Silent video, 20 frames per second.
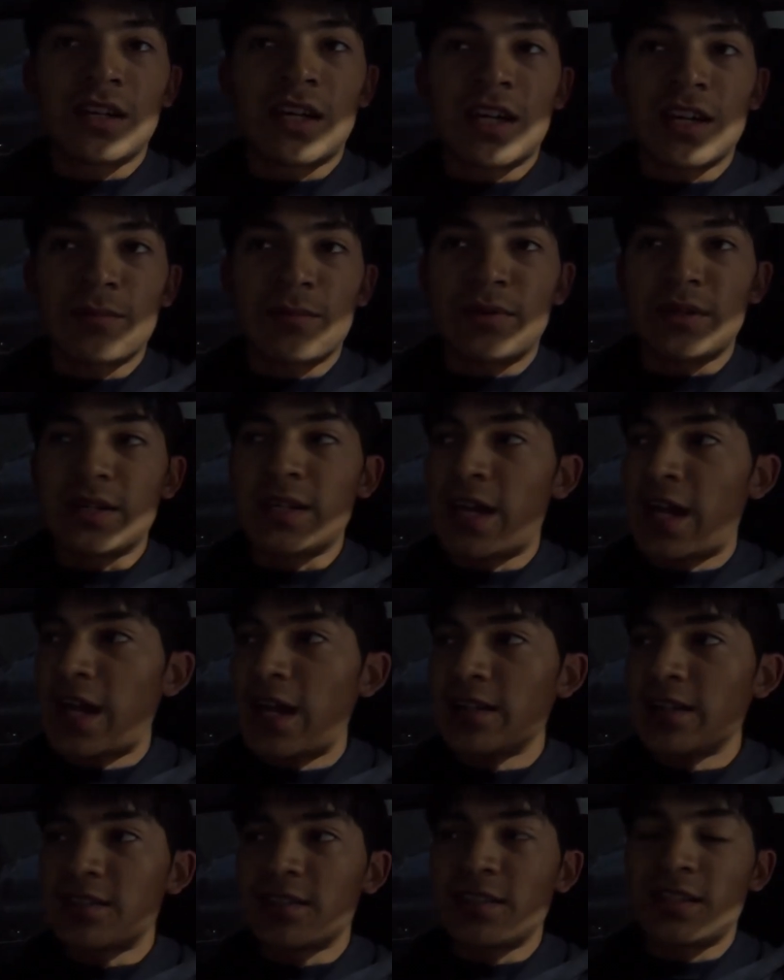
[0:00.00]
I gotta put
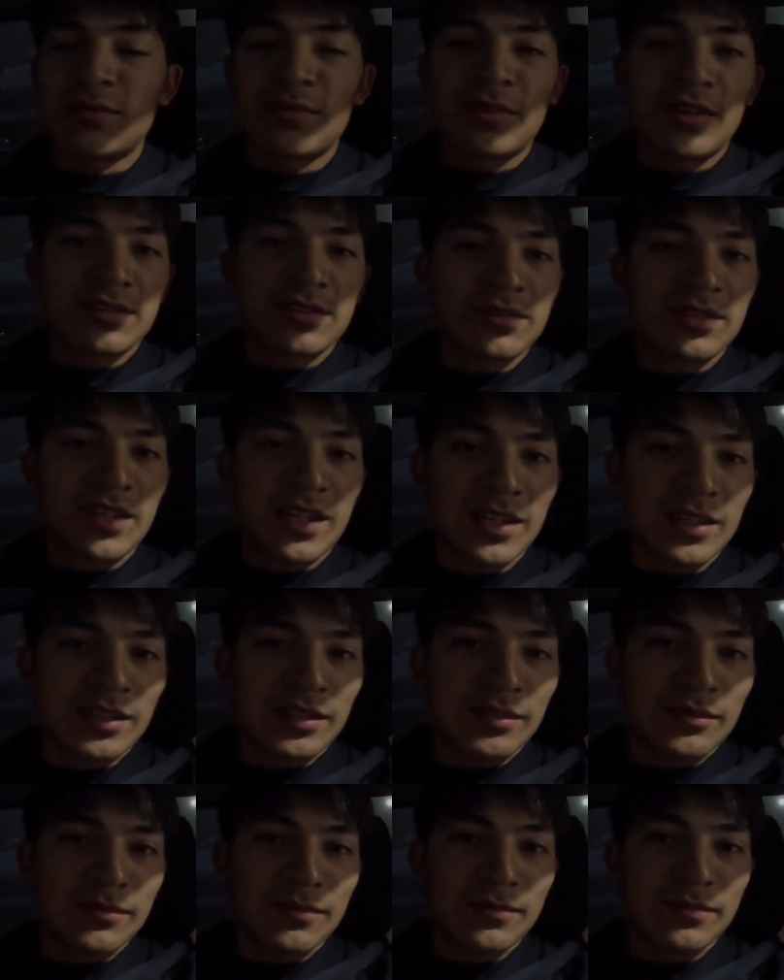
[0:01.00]
gas, and then we also
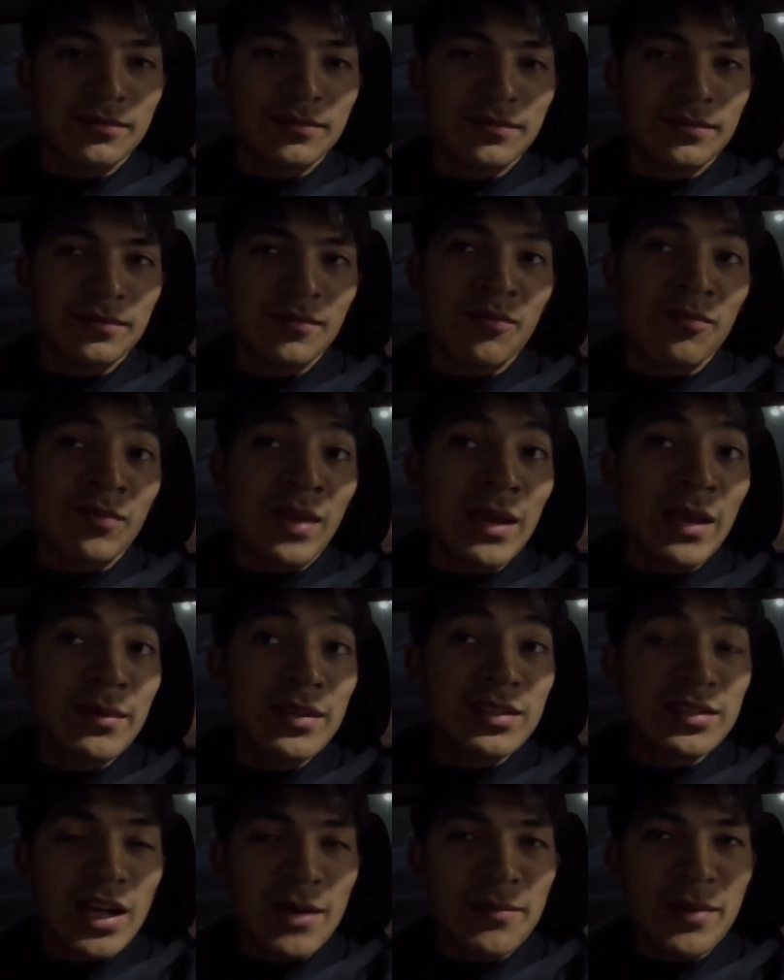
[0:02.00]
gotta
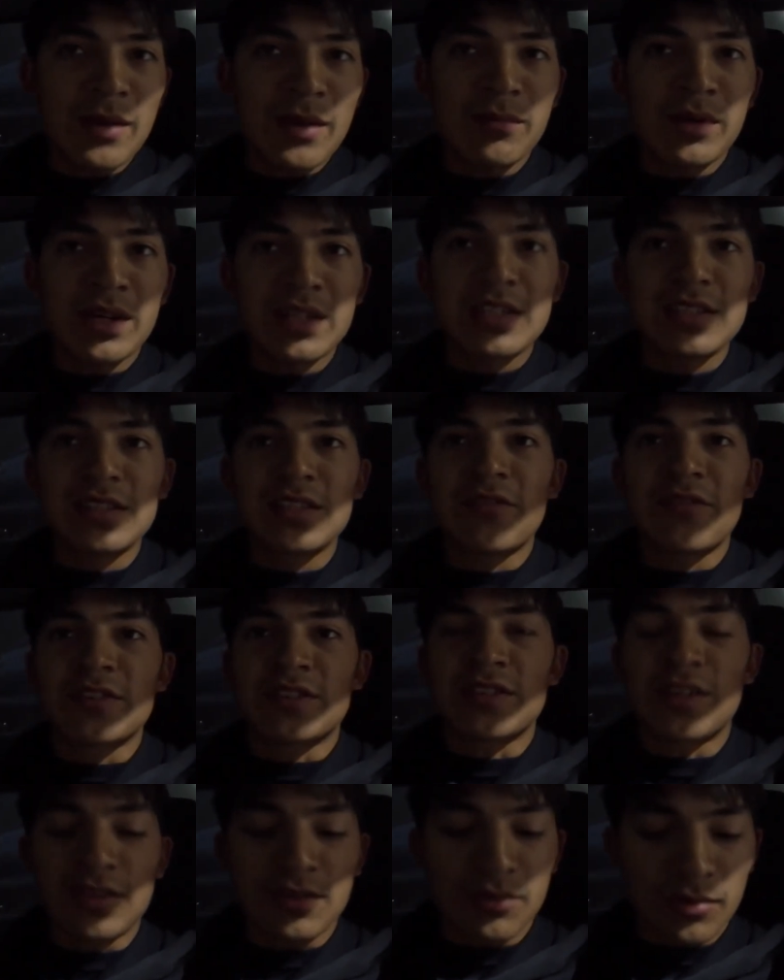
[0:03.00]
maybe stop at Bucky's if
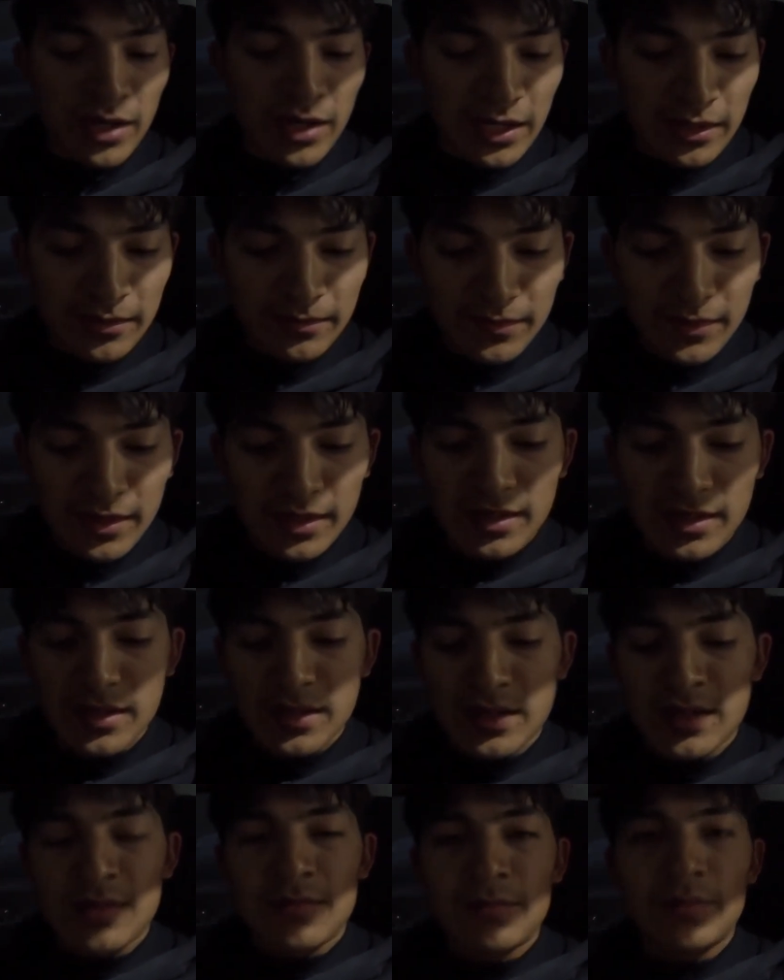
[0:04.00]
it's on the way.
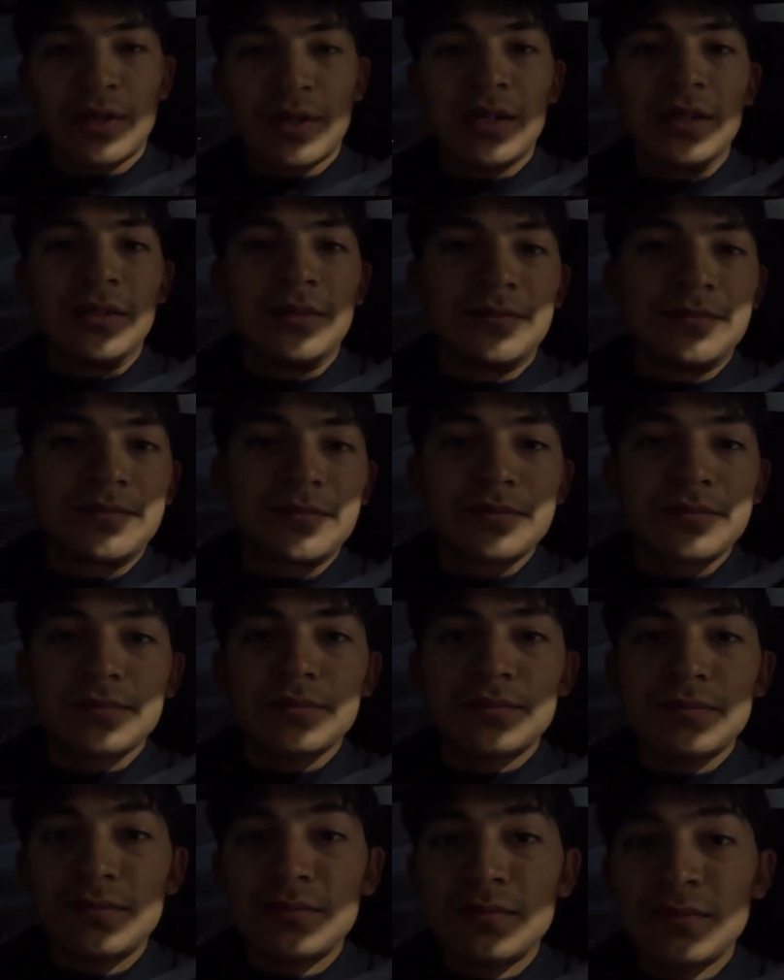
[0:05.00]
But
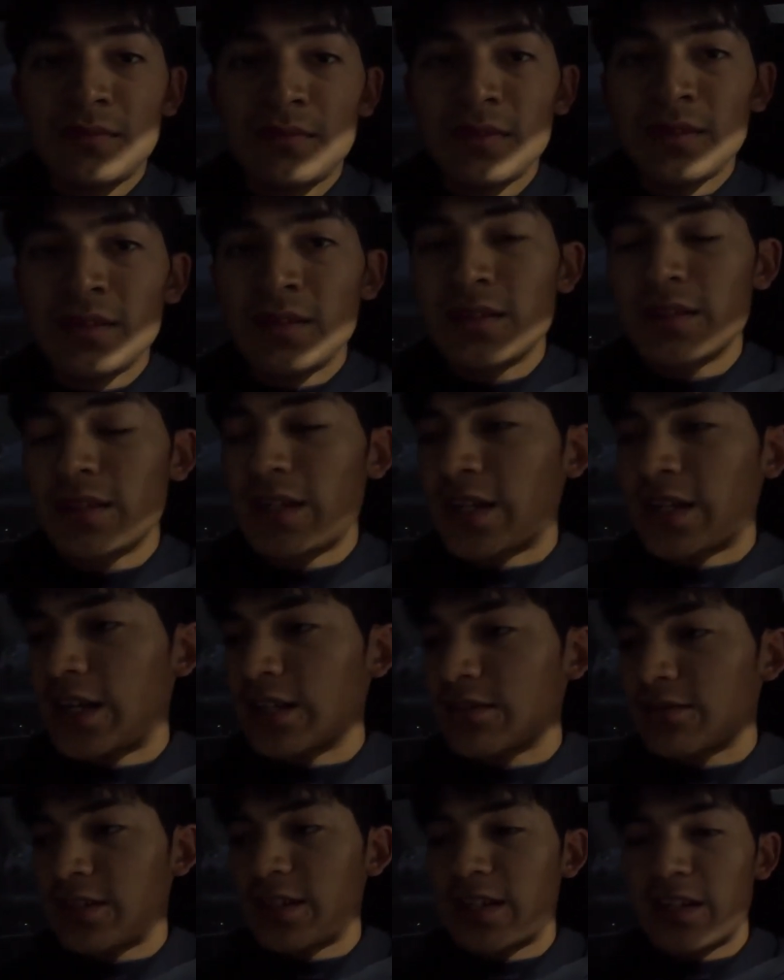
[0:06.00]
yeah,
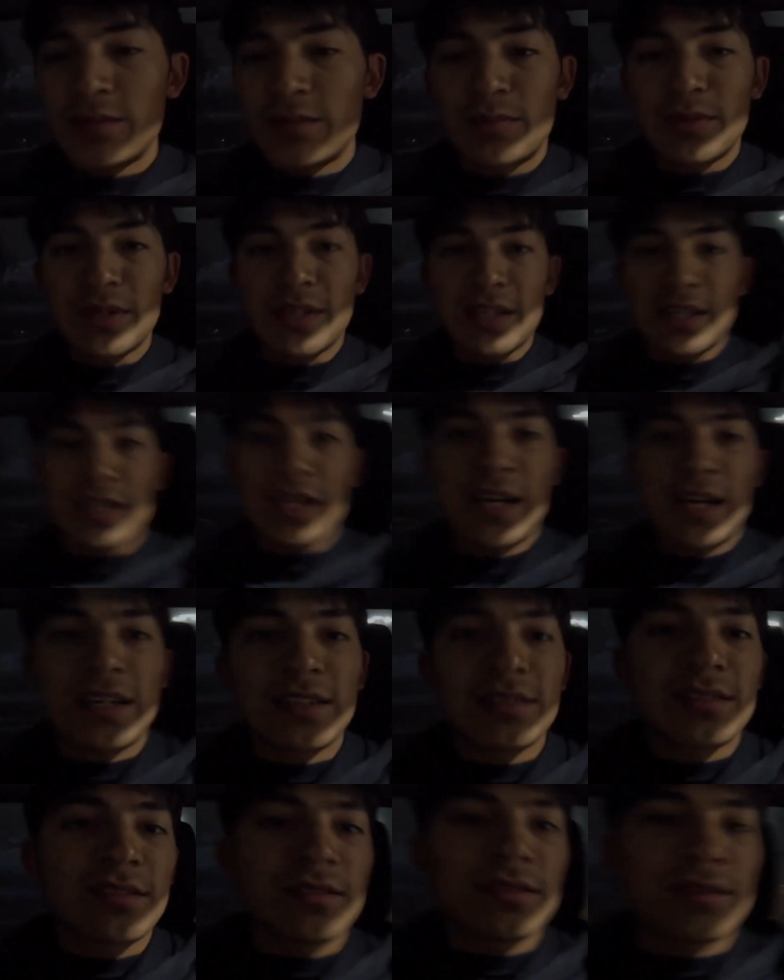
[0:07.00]
guys, right now I'm putting
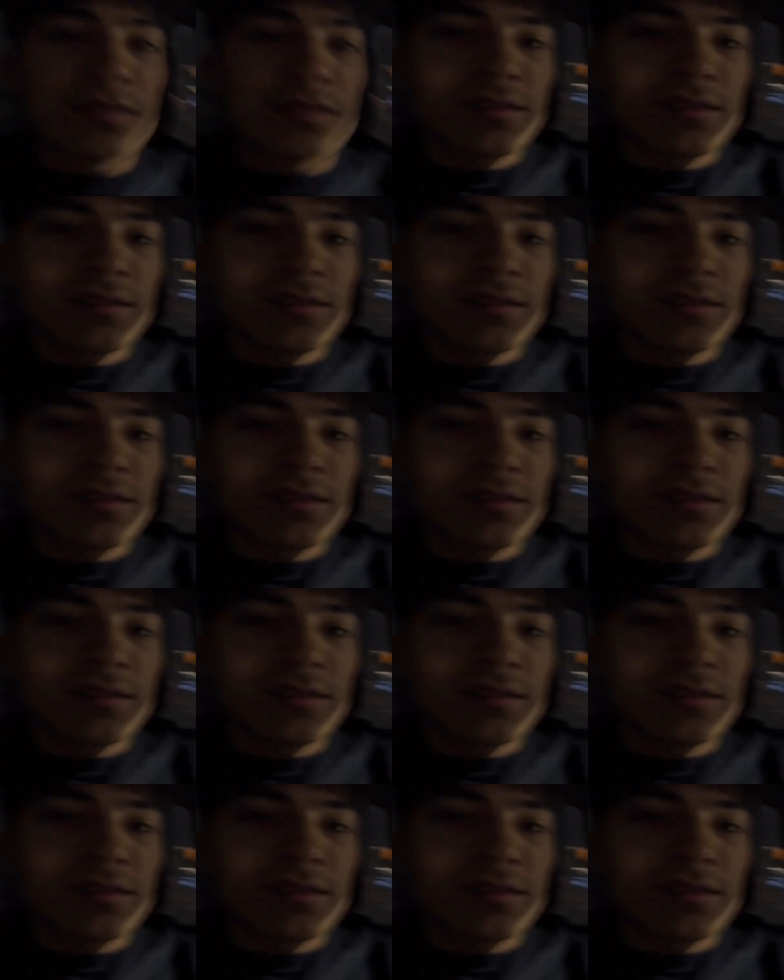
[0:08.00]
gas,